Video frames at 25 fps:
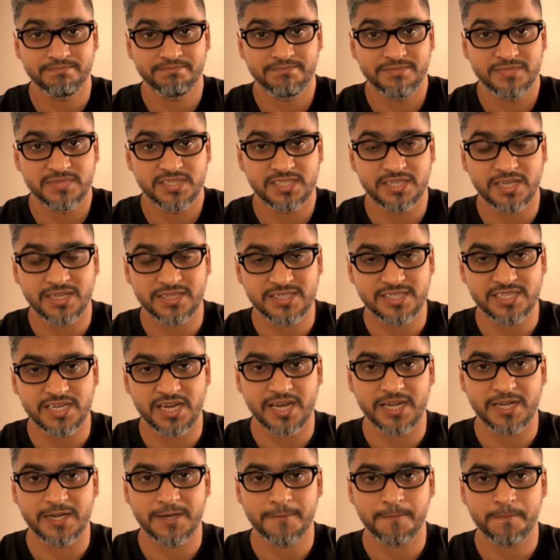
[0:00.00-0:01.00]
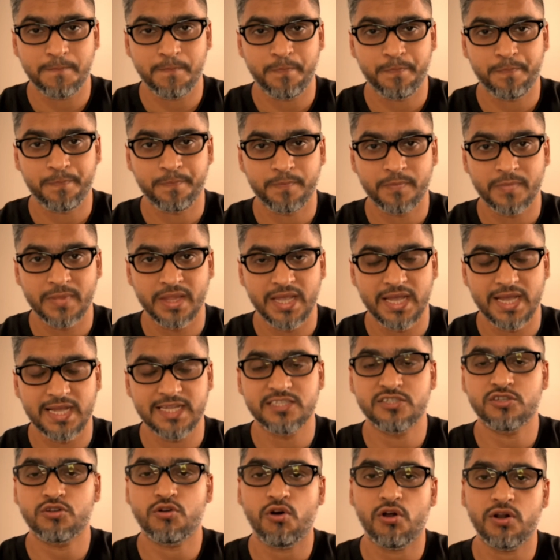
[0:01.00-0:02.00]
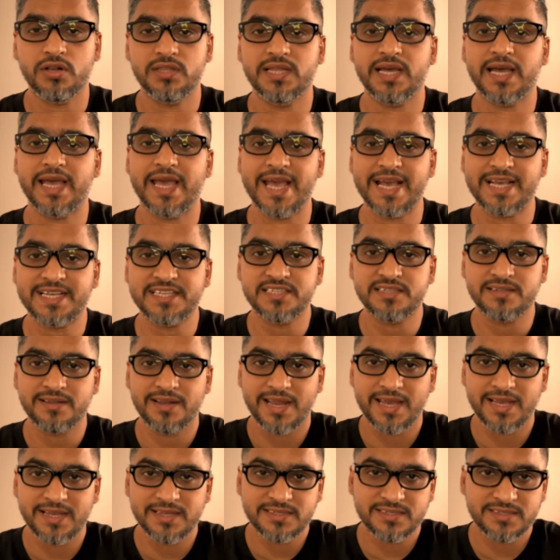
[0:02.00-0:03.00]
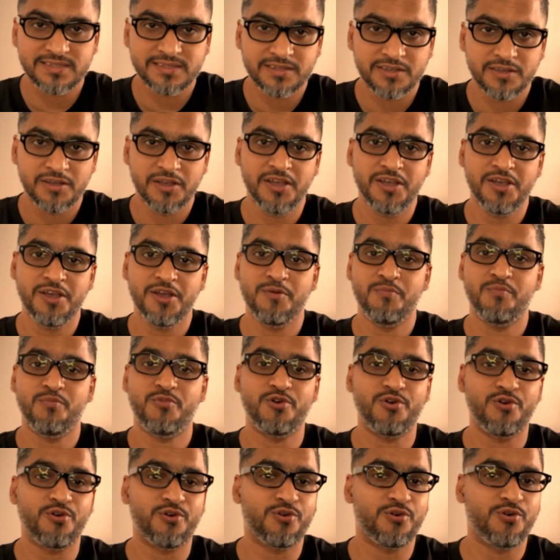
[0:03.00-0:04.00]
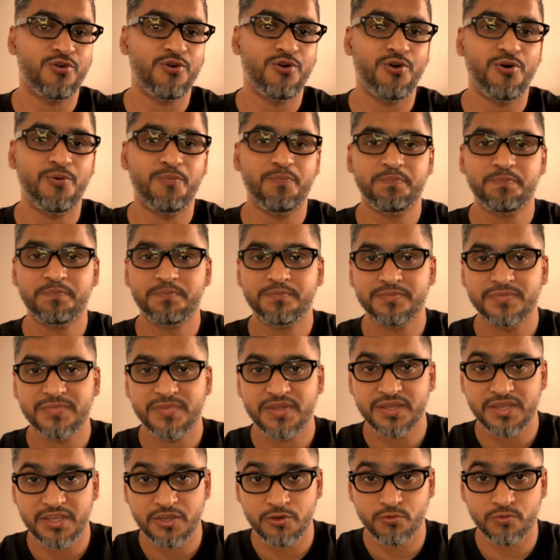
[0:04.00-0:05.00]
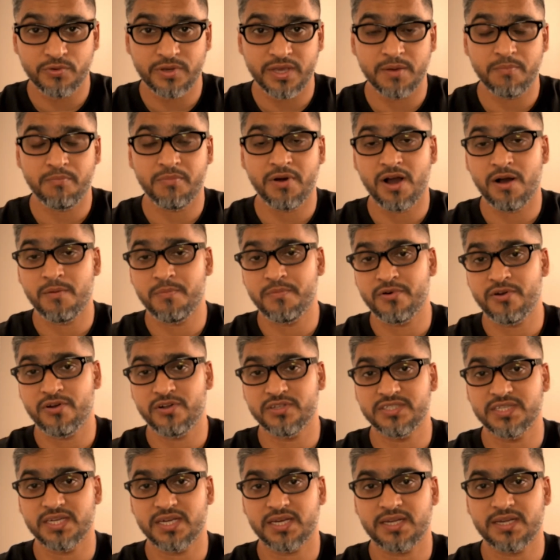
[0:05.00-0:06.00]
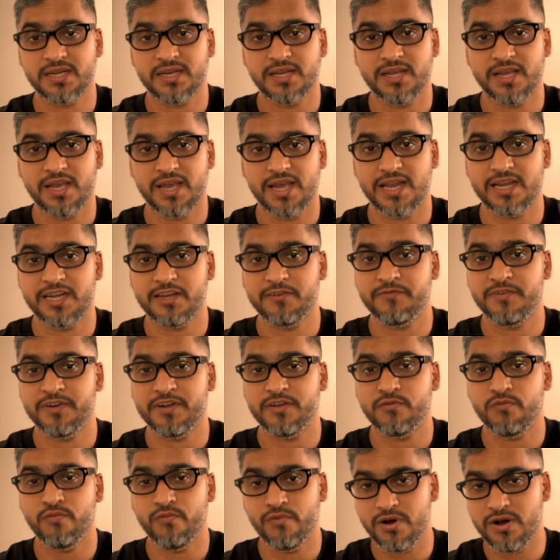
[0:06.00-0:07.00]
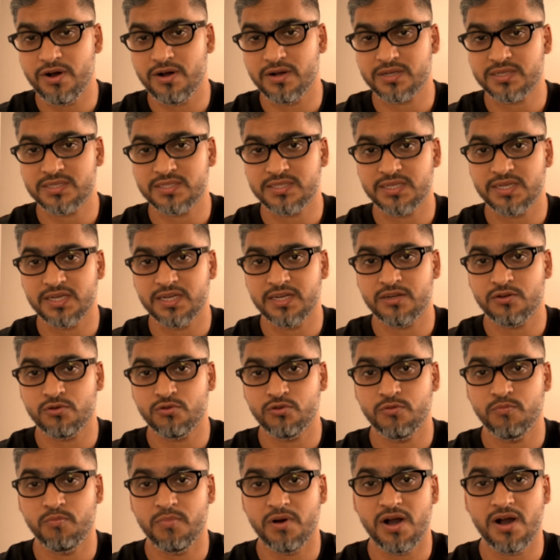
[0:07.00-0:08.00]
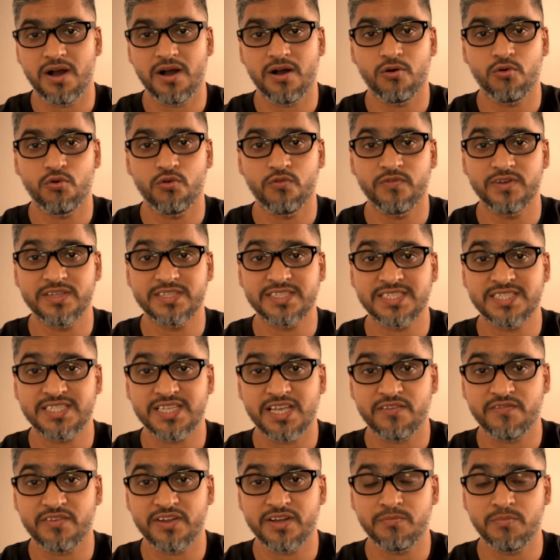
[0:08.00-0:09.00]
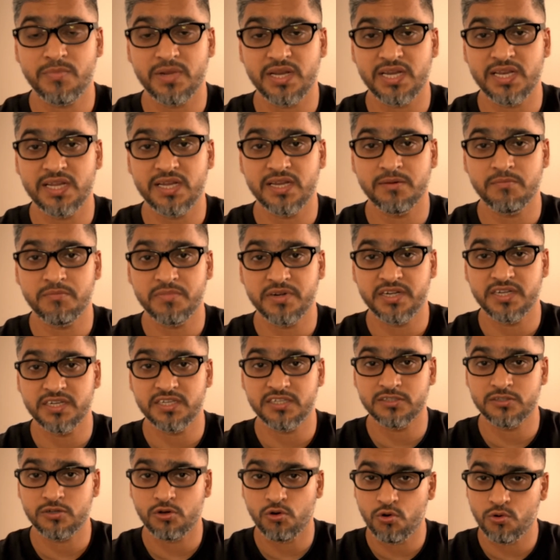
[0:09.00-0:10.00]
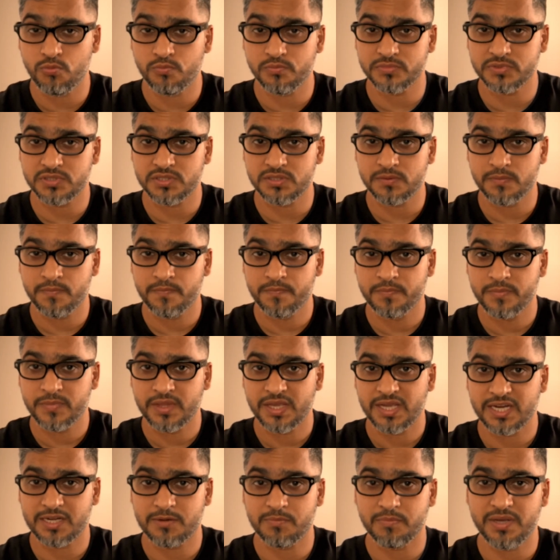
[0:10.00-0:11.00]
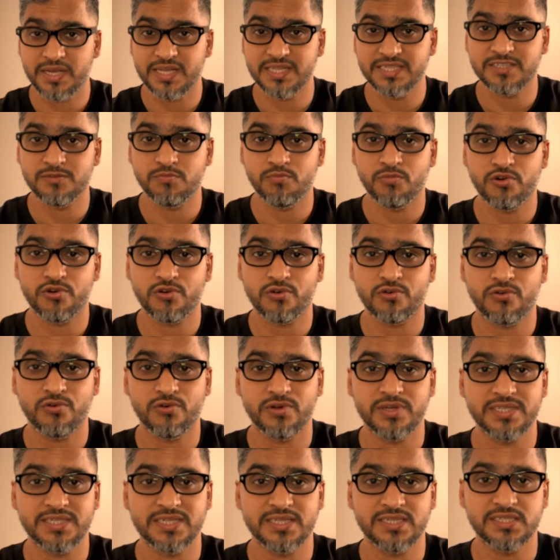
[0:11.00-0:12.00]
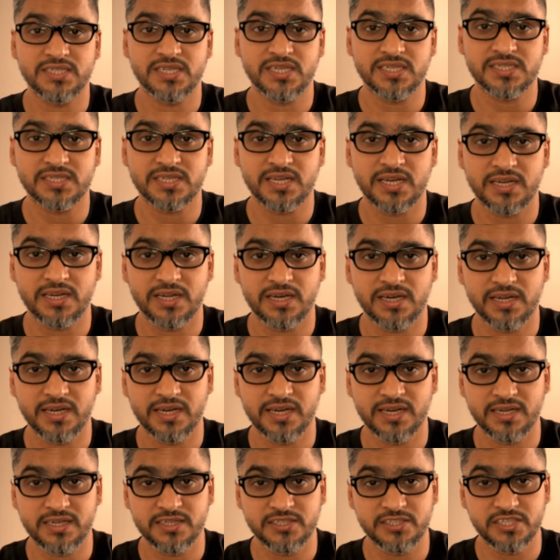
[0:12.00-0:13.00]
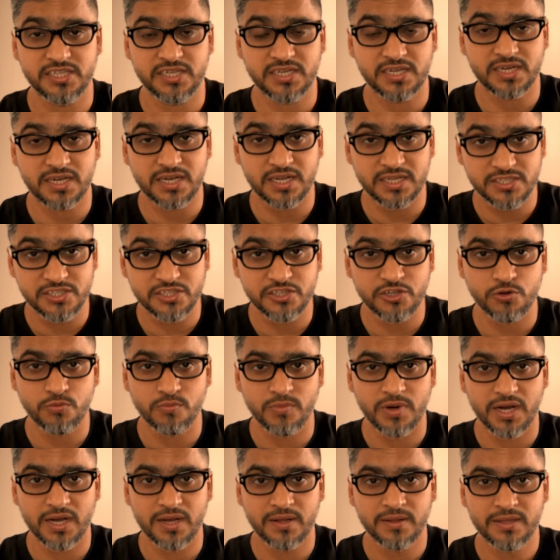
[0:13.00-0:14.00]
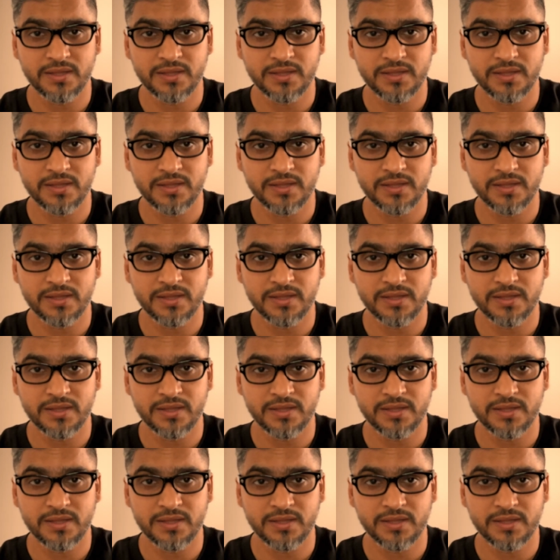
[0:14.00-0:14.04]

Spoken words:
sunshine. It's called the X-Links Morocco UK Power Project. And if it works, it could power over 7 million British homes. It means Morocco isn't just an energy consumer,